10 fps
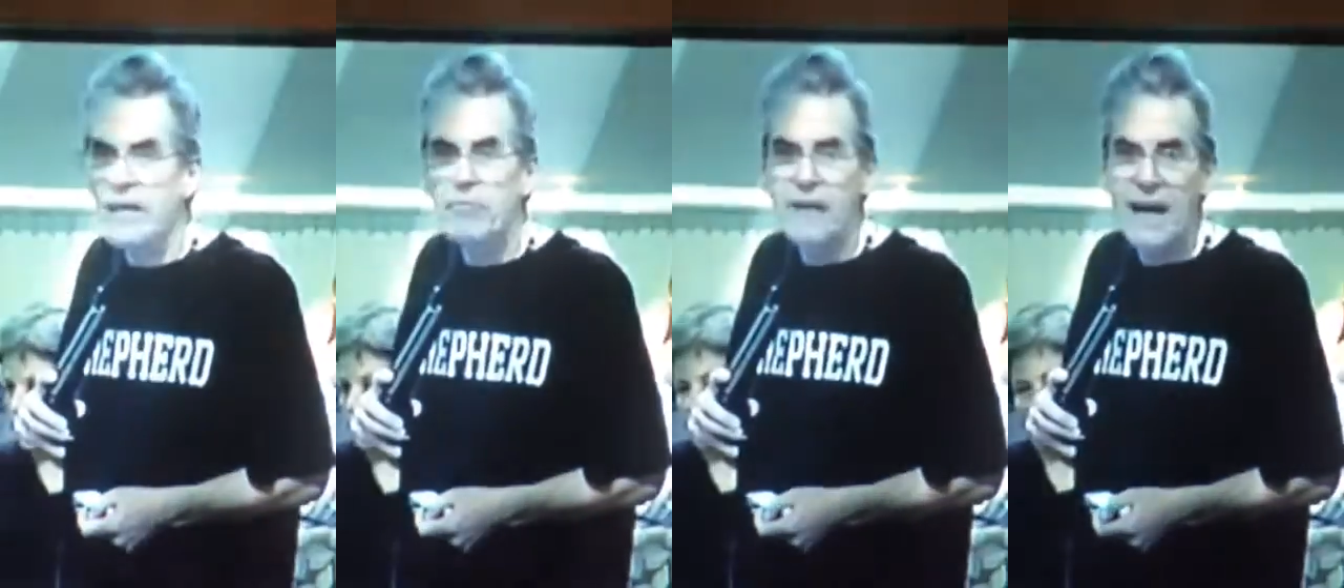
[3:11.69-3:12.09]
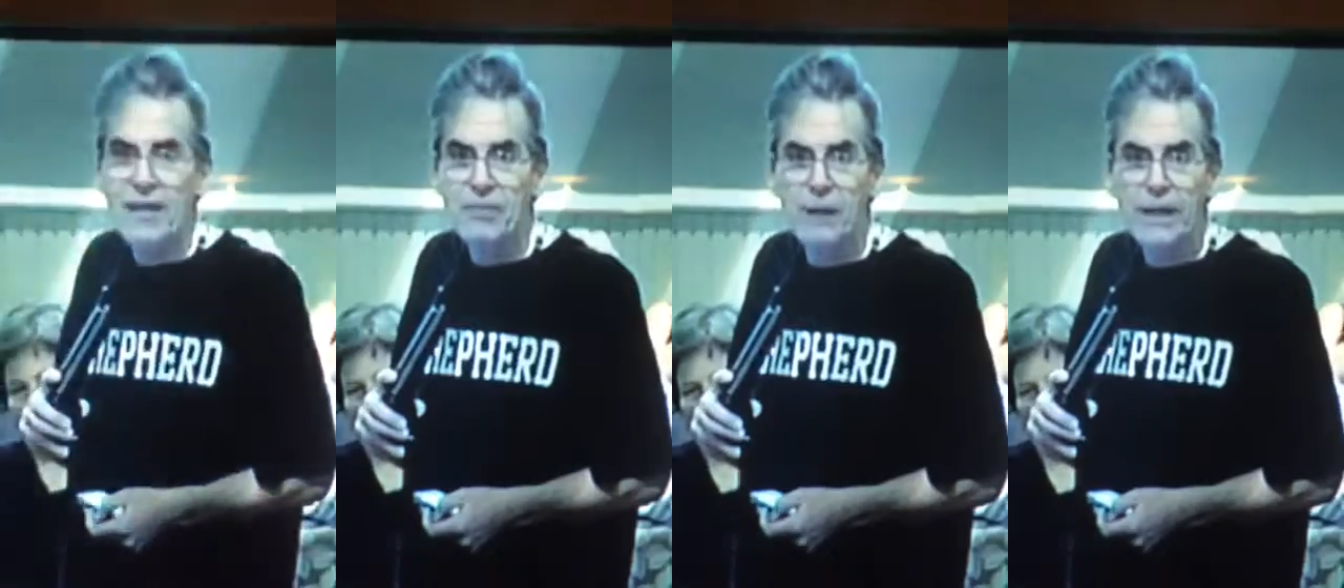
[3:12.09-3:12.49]
same
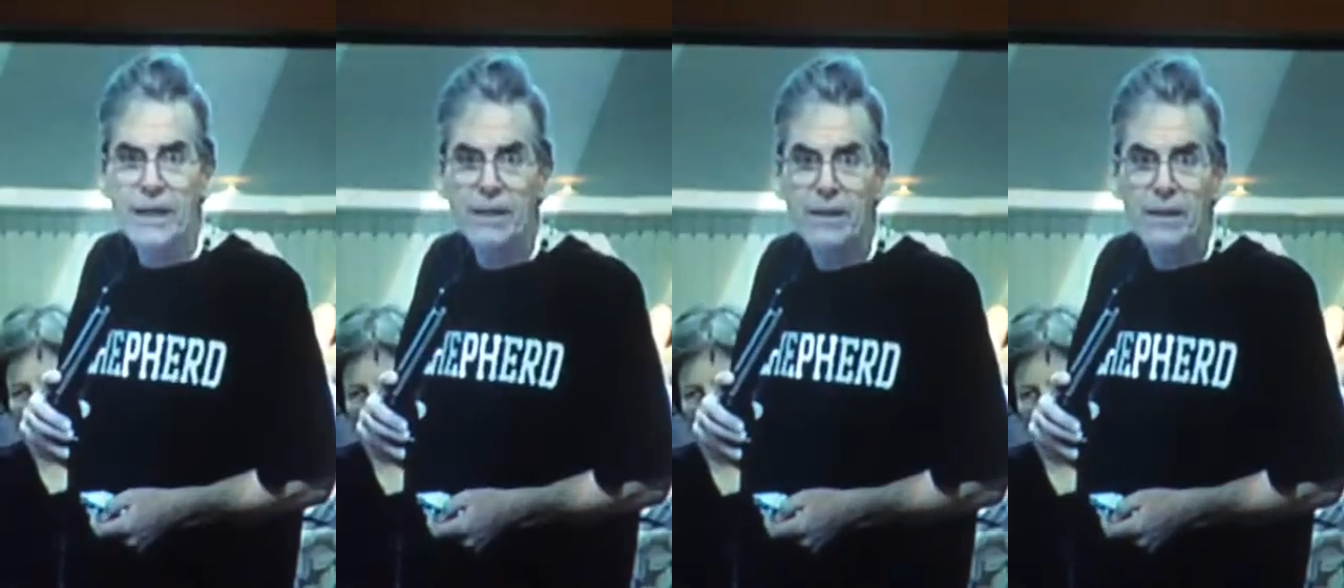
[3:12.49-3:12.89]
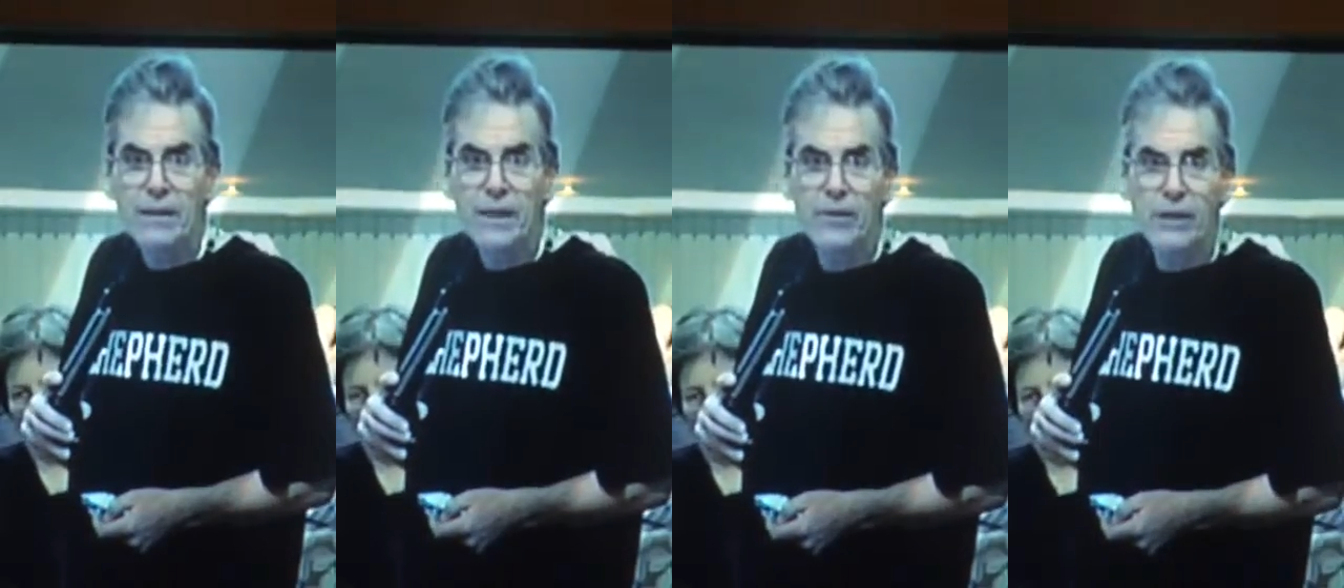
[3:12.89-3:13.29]
tax money
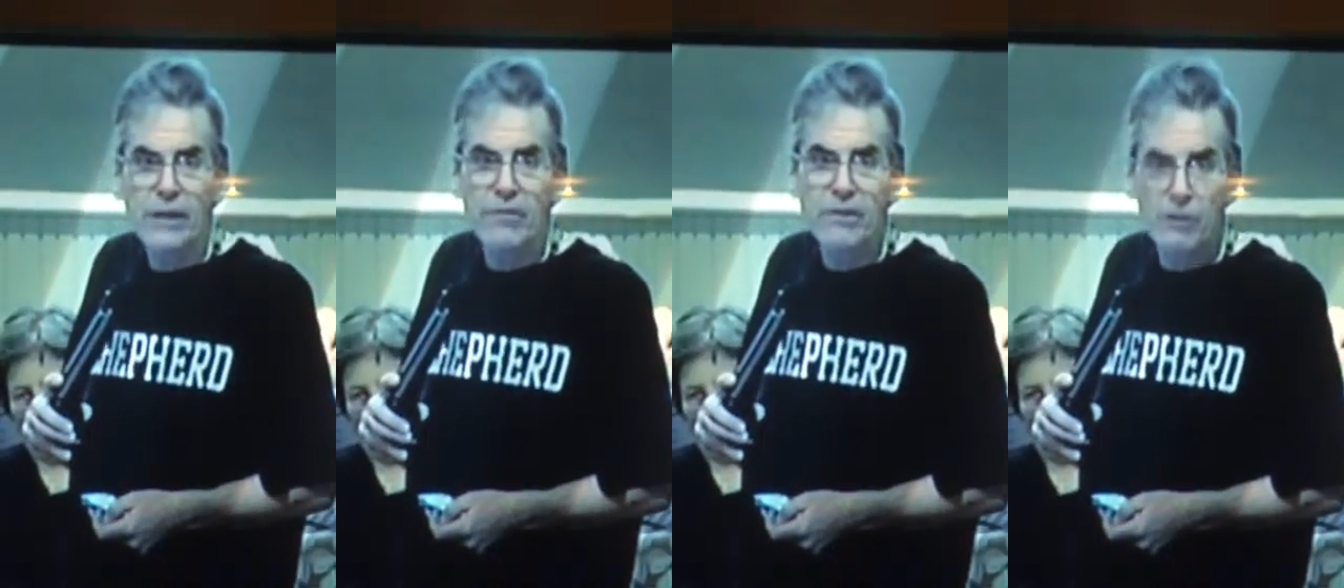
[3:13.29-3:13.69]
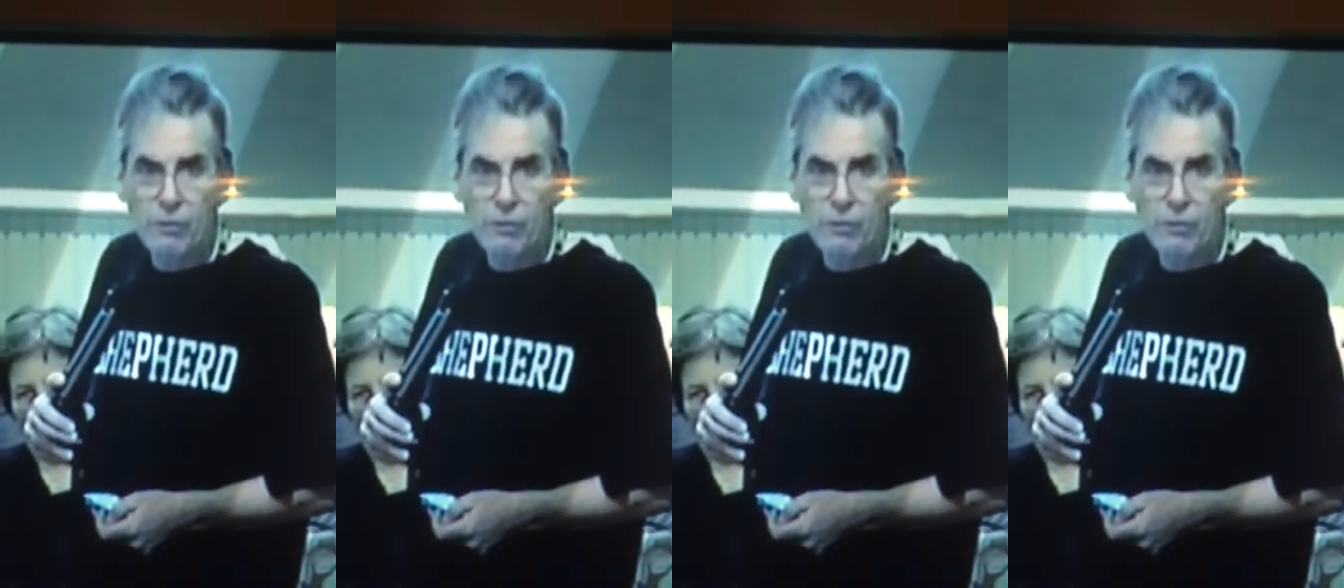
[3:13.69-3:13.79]
that you're giving